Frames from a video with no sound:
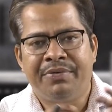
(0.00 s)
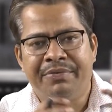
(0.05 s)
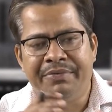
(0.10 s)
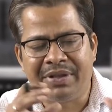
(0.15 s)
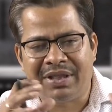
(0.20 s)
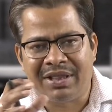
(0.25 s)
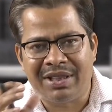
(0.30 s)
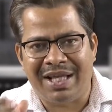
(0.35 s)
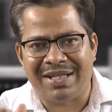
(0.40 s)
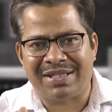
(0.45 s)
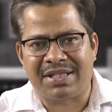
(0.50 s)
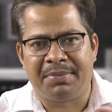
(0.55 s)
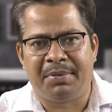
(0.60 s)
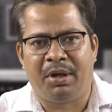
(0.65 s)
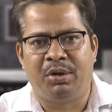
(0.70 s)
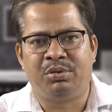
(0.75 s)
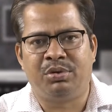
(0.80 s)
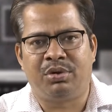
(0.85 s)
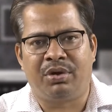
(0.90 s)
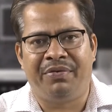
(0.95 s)
with less
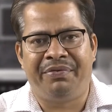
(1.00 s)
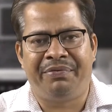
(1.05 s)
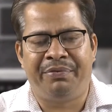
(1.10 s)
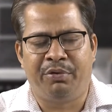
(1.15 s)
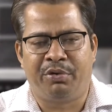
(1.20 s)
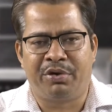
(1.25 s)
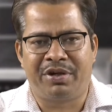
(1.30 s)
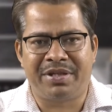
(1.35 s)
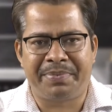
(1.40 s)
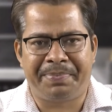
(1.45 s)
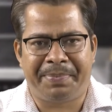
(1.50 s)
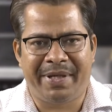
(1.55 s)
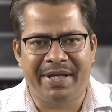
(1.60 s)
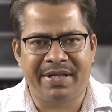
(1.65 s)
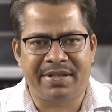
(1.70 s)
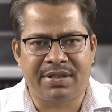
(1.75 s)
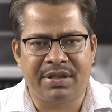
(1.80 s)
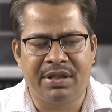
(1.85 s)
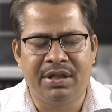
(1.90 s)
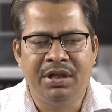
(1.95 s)
amount of floor
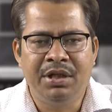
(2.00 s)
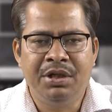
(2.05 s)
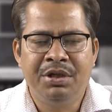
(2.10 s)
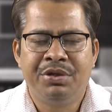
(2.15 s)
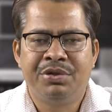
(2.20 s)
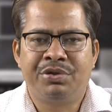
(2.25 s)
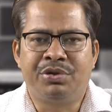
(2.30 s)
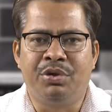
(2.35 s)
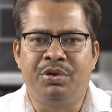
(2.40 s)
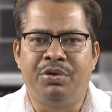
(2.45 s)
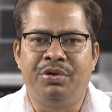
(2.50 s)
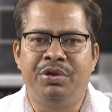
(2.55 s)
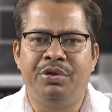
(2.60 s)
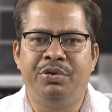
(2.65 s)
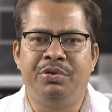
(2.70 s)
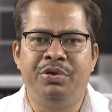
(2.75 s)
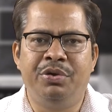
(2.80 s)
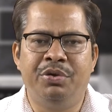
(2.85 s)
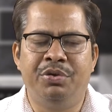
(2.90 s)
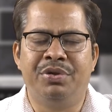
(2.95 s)
space. So,
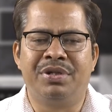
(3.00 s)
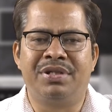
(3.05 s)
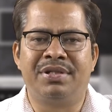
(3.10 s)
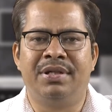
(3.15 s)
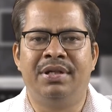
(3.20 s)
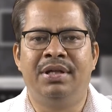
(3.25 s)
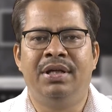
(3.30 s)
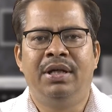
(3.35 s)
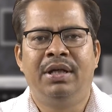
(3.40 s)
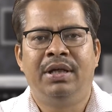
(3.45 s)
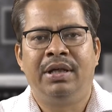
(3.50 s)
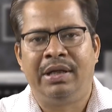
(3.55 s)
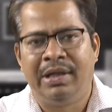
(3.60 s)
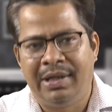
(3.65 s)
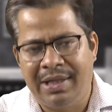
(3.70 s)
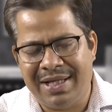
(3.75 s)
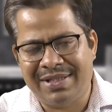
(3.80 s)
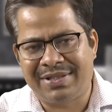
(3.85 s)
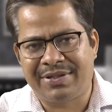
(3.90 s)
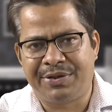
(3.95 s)
you use
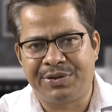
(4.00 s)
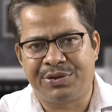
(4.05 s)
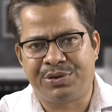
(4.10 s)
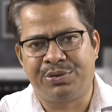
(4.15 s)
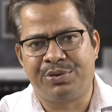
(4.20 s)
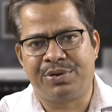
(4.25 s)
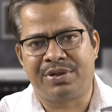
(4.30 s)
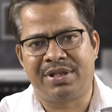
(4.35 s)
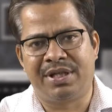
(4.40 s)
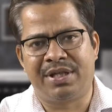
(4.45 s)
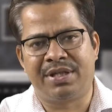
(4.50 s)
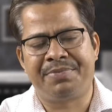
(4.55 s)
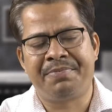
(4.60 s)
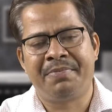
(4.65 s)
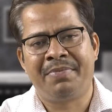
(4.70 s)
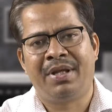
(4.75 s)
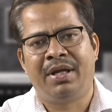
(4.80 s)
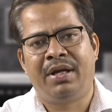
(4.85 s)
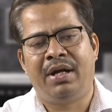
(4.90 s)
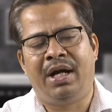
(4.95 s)
less resources
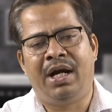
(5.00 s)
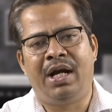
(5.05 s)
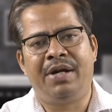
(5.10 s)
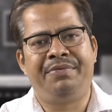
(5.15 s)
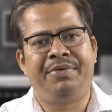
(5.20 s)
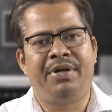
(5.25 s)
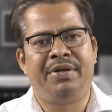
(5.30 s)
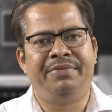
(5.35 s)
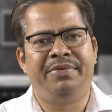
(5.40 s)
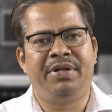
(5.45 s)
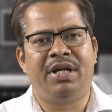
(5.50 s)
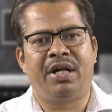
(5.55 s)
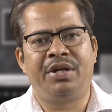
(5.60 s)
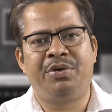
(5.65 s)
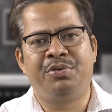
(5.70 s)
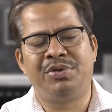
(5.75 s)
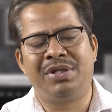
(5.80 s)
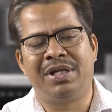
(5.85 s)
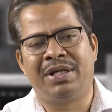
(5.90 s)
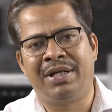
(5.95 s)
and when we are
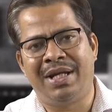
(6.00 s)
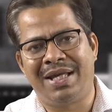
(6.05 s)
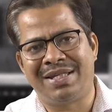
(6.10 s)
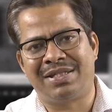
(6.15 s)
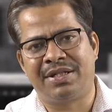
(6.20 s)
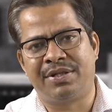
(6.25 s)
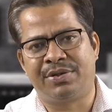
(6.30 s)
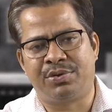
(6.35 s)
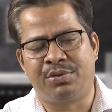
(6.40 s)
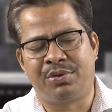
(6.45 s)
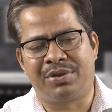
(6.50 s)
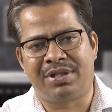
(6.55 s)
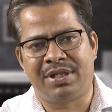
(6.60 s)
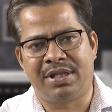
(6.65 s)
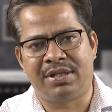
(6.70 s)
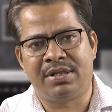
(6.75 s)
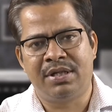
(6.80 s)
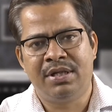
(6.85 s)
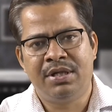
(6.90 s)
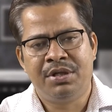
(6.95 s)
using less
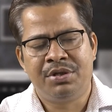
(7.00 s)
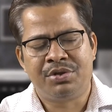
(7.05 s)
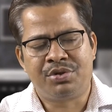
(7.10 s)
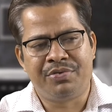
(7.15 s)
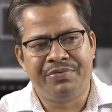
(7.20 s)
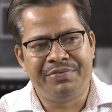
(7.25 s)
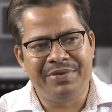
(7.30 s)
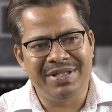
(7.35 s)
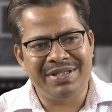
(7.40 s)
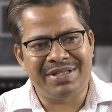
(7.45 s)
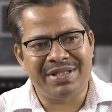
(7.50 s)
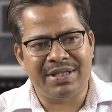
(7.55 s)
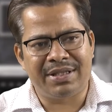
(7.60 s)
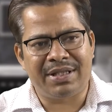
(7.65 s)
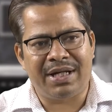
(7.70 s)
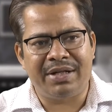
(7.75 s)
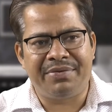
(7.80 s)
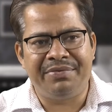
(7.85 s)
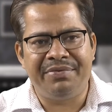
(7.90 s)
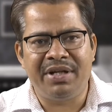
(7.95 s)
resources, so we say
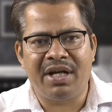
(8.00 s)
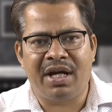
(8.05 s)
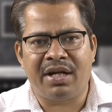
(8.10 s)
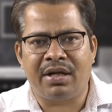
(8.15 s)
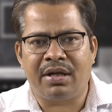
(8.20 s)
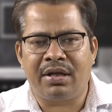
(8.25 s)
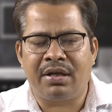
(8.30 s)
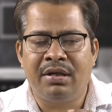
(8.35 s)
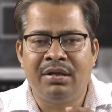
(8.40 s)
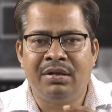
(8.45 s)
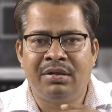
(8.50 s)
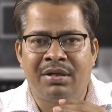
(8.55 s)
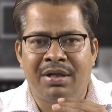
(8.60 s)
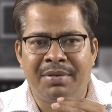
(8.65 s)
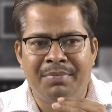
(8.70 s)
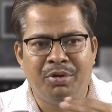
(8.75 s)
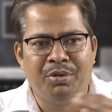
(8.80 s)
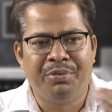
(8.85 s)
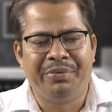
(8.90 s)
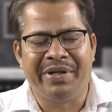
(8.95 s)
that we are
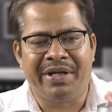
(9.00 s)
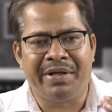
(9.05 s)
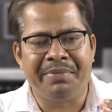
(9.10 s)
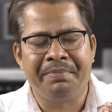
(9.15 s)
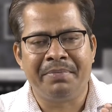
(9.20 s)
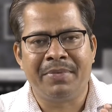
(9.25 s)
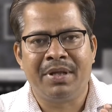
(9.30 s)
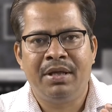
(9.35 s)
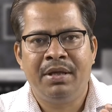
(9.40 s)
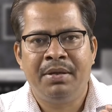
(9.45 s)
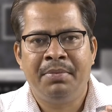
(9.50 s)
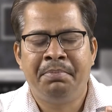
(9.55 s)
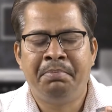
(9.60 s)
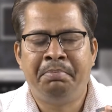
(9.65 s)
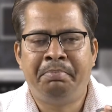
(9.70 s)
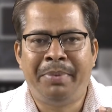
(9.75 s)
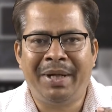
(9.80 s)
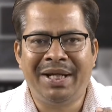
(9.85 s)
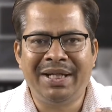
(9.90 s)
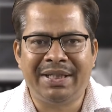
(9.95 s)
removing
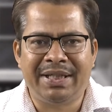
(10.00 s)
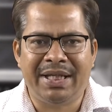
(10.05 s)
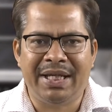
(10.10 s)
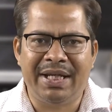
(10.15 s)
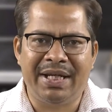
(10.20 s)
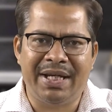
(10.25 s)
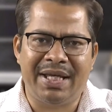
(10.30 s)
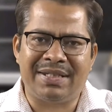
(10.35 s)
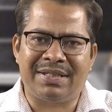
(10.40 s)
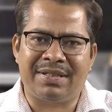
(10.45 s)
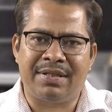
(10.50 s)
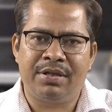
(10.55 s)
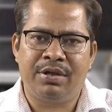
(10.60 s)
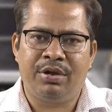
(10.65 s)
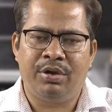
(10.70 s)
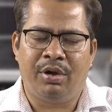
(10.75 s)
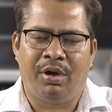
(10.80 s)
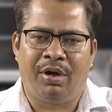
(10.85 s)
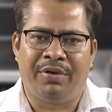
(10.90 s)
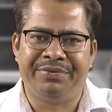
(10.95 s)
bulkiness
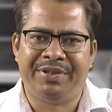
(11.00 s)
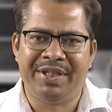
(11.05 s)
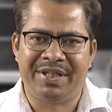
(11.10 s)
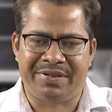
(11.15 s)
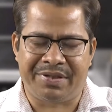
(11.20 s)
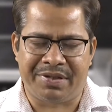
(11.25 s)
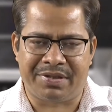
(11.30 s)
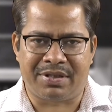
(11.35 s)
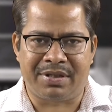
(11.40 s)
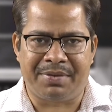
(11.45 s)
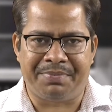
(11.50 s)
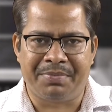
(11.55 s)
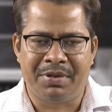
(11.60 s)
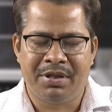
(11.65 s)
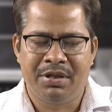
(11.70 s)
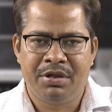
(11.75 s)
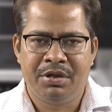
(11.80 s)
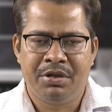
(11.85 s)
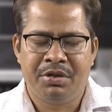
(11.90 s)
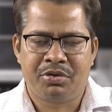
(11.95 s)
of the system.
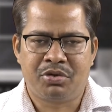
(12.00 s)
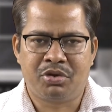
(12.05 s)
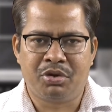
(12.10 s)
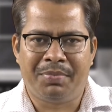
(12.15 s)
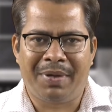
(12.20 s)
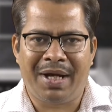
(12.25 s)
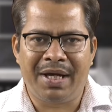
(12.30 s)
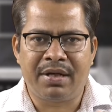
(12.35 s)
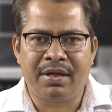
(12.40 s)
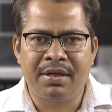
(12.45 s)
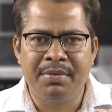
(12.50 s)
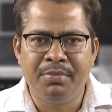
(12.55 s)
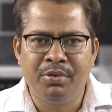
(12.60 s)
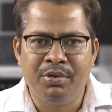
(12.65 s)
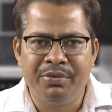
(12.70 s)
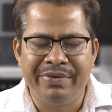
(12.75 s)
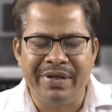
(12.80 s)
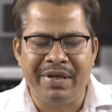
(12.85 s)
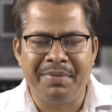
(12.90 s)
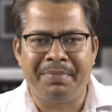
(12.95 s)
So, by
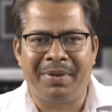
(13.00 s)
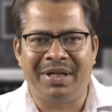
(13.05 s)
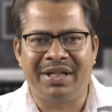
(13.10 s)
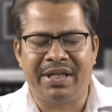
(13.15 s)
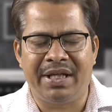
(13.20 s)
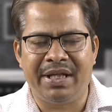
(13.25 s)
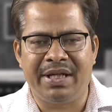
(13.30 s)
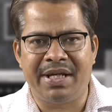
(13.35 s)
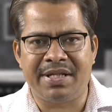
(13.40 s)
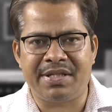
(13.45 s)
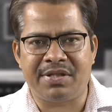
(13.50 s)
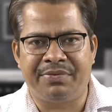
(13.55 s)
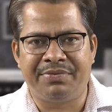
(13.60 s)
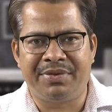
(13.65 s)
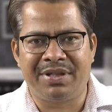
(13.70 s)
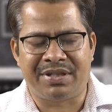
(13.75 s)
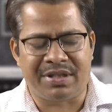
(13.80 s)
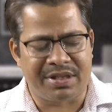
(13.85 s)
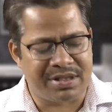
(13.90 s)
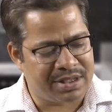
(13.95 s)
removing bulkiness of
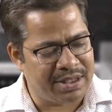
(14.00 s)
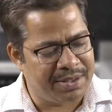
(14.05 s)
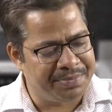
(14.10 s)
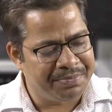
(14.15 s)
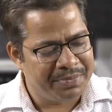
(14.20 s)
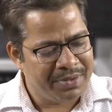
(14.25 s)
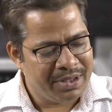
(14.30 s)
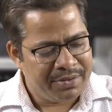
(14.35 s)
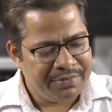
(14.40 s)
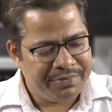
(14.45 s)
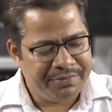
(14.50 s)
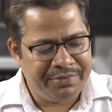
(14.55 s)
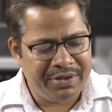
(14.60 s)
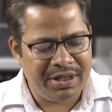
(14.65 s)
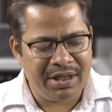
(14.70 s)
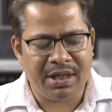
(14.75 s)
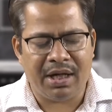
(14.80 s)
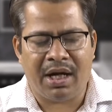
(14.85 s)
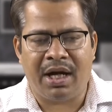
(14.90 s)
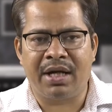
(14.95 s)
the system,
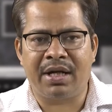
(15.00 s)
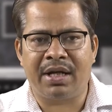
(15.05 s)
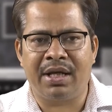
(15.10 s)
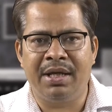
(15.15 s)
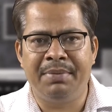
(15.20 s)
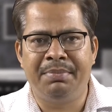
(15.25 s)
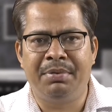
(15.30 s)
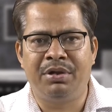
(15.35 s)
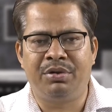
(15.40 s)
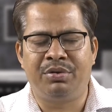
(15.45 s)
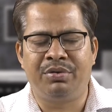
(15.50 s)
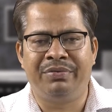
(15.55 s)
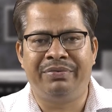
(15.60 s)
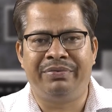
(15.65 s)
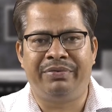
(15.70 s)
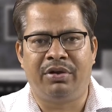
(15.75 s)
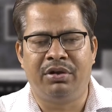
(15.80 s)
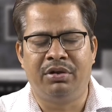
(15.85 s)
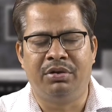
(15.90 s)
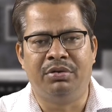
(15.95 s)
we are able to
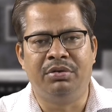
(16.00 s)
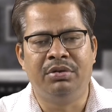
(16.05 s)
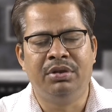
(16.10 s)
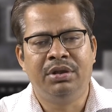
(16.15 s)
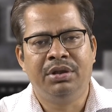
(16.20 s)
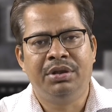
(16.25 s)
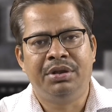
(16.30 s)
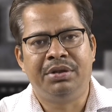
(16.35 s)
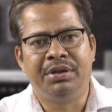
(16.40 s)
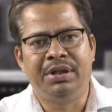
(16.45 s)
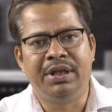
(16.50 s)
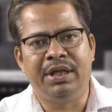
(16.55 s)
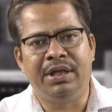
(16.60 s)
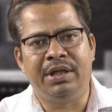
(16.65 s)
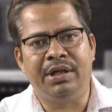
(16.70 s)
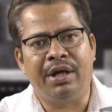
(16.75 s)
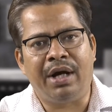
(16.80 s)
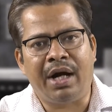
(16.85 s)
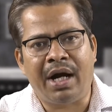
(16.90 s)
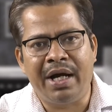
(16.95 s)
follow the
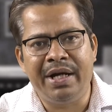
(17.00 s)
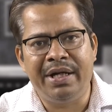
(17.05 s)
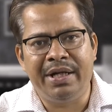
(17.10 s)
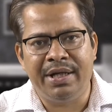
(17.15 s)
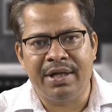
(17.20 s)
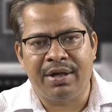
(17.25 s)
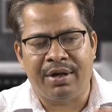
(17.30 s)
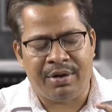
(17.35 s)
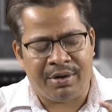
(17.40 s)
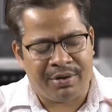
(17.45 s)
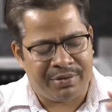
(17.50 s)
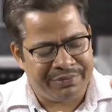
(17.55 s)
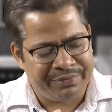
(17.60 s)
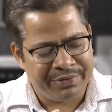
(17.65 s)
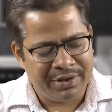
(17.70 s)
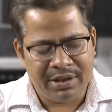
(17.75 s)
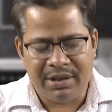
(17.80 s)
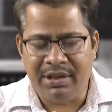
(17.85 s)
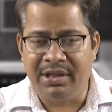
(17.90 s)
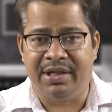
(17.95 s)
idea of
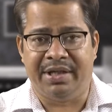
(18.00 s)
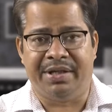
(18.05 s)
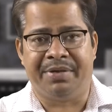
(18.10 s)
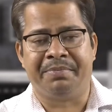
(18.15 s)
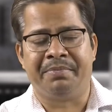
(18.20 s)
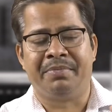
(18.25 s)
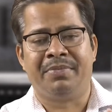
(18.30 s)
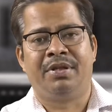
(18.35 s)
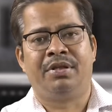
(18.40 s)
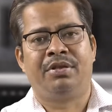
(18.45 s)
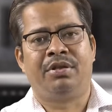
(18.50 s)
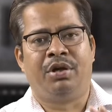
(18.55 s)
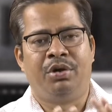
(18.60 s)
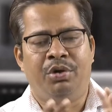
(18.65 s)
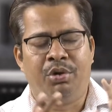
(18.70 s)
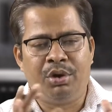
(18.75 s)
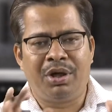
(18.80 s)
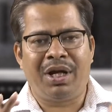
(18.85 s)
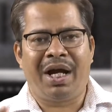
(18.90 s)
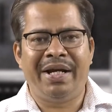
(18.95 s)
lean. The
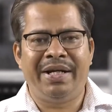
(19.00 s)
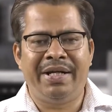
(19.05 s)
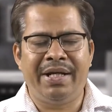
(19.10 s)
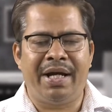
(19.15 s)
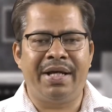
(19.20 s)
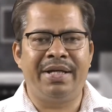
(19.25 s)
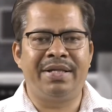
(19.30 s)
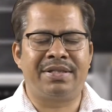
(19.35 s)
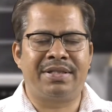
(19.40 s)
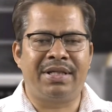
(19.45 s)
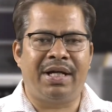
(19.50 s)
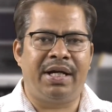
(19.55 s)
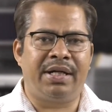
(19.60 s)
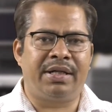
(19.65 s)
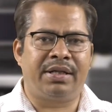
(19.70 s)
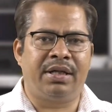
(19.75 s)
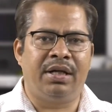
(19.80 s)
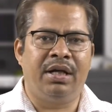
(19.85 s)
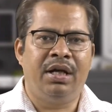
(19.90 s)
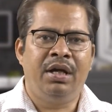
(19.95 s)
whole idea is
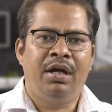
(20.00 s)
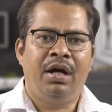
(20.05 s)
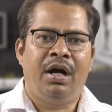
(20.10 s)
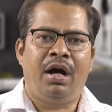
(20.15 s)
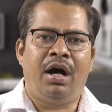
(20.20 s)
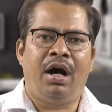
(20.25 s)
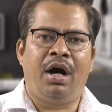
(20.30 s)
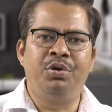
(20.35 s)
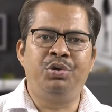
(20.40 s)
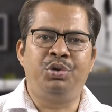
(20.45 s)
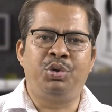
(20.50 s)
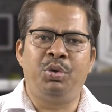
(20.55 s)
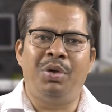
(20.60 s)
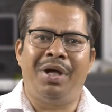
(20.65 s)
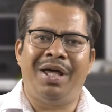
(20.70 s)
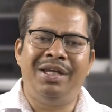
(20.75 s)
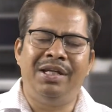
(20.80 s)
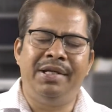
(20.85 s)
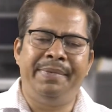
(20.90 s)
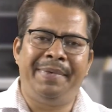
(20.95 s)
that how to
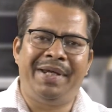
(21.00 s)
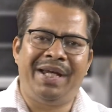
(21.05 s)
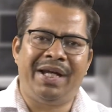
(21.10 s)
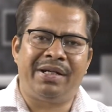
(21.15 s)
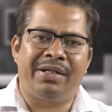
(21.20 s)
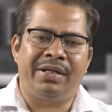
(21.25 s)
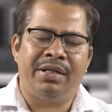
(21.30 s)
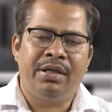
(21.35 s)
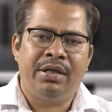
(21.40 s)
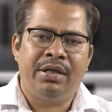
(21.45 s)
eliminate